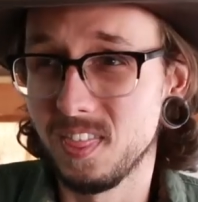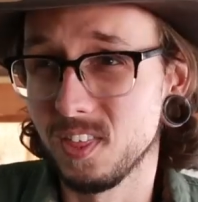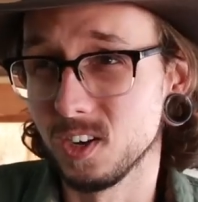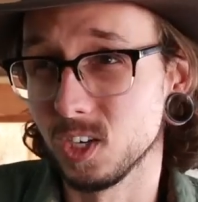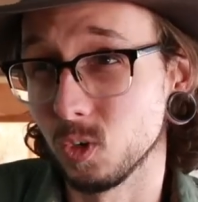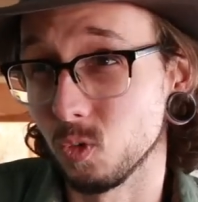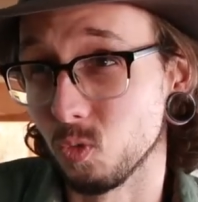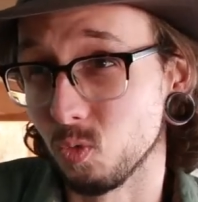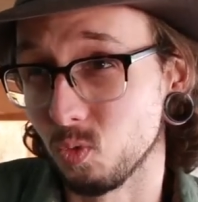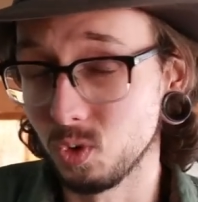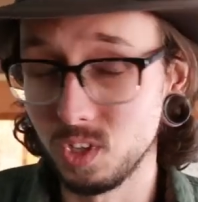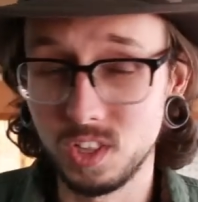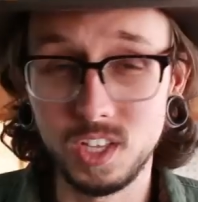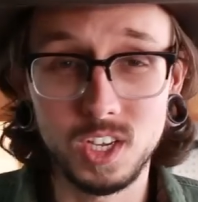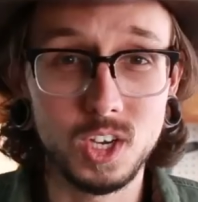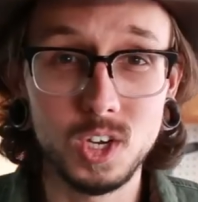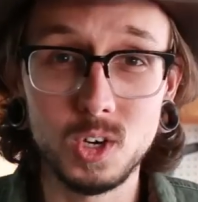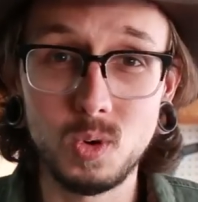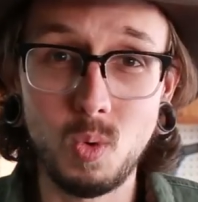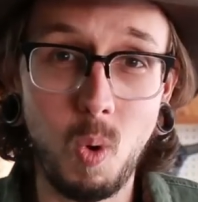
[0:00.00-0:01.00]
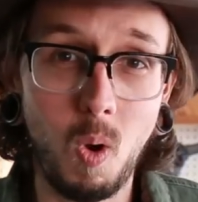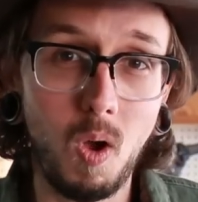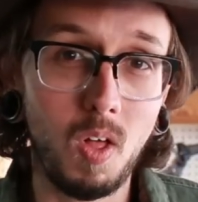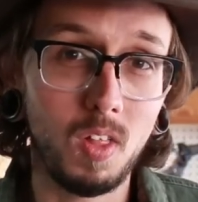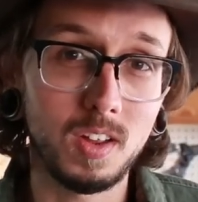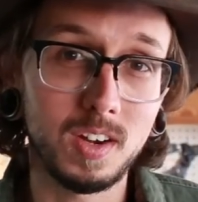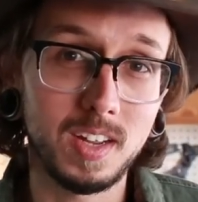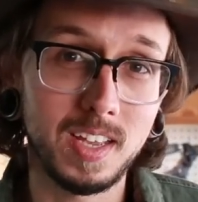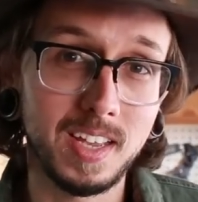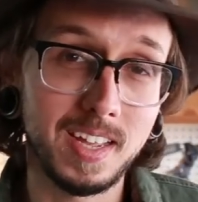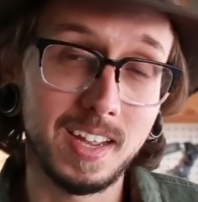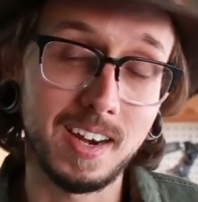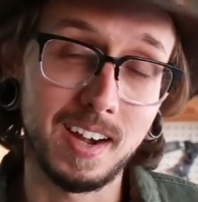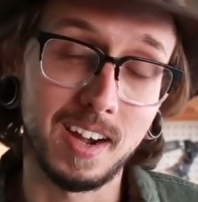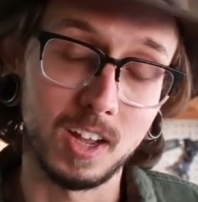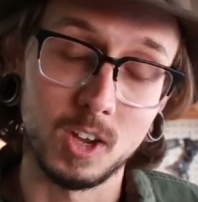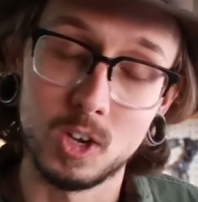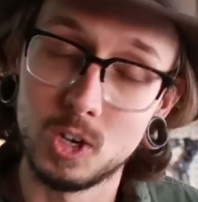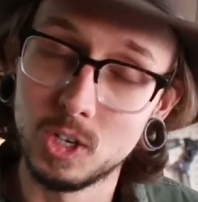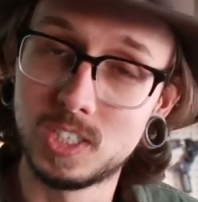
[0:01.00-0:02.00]
They're really good quality,
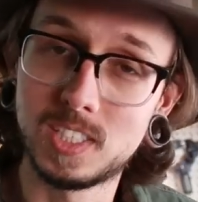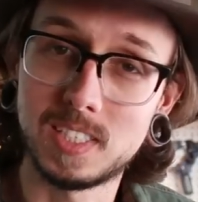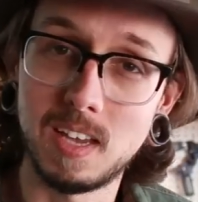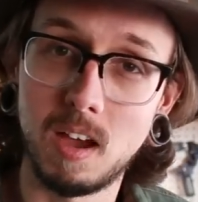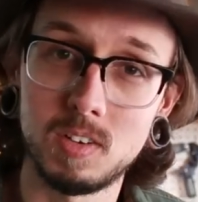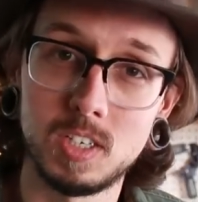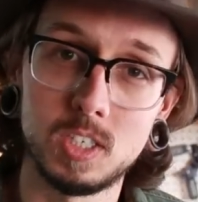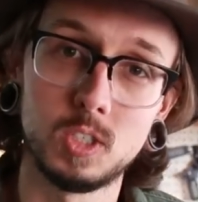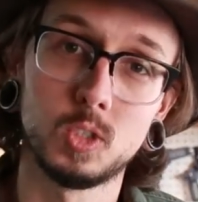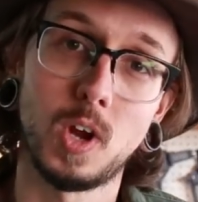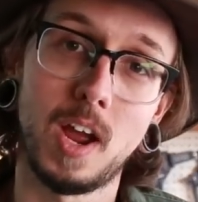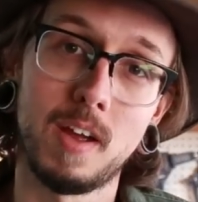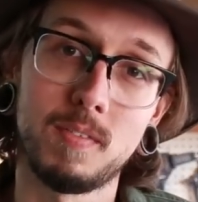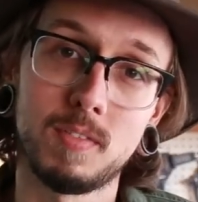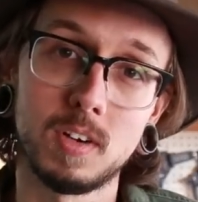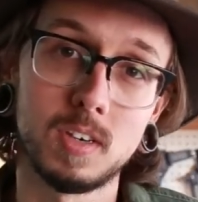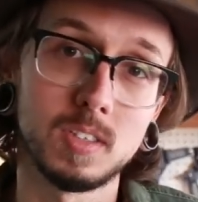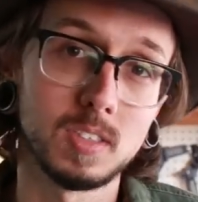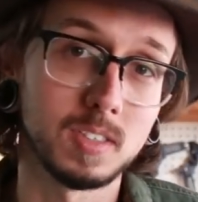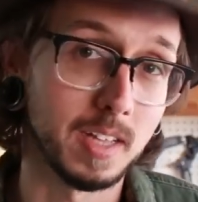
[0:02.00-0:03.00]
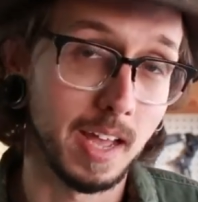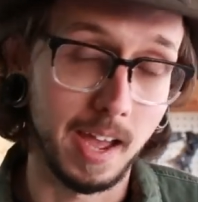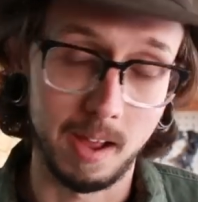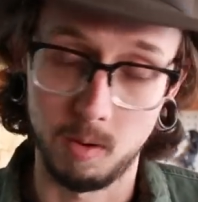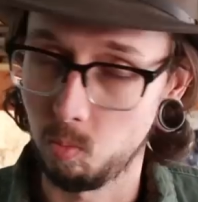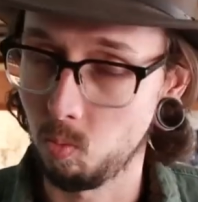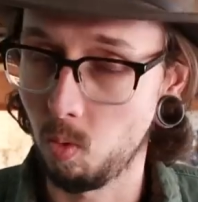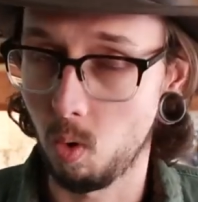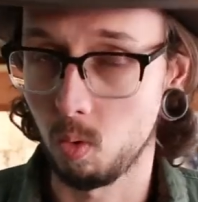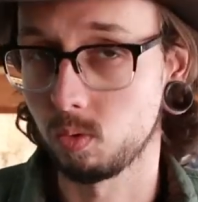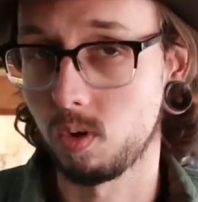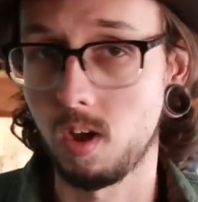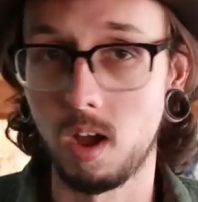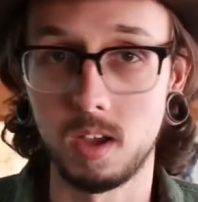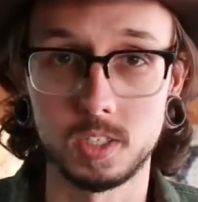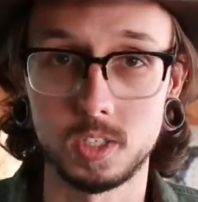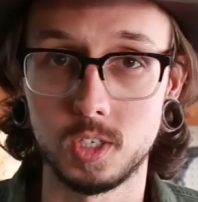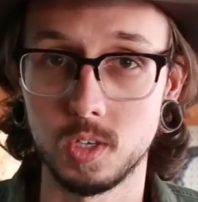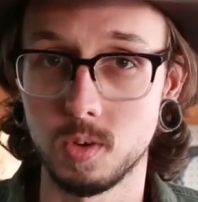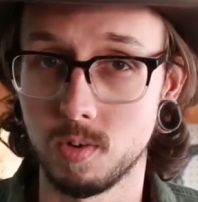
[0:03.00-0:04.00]
good sounding drivers that won't
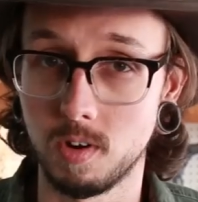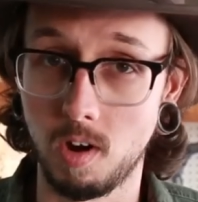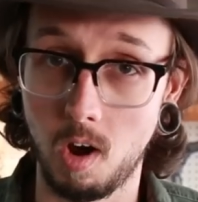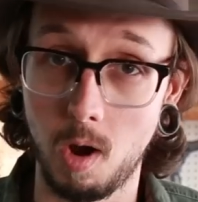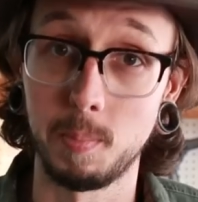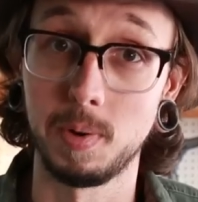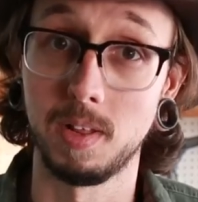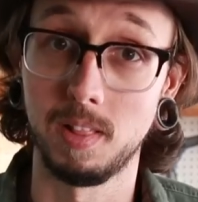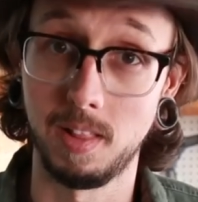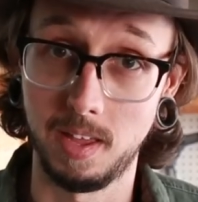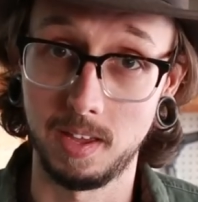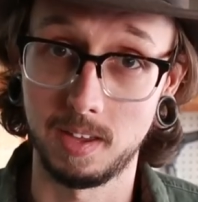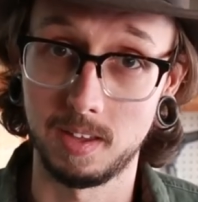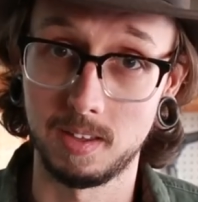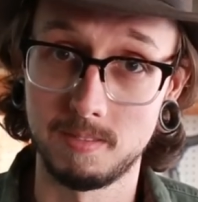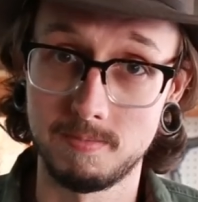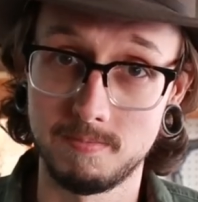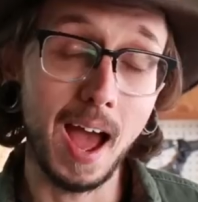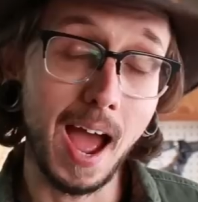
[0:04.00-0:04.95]
cost you an arm and a leg.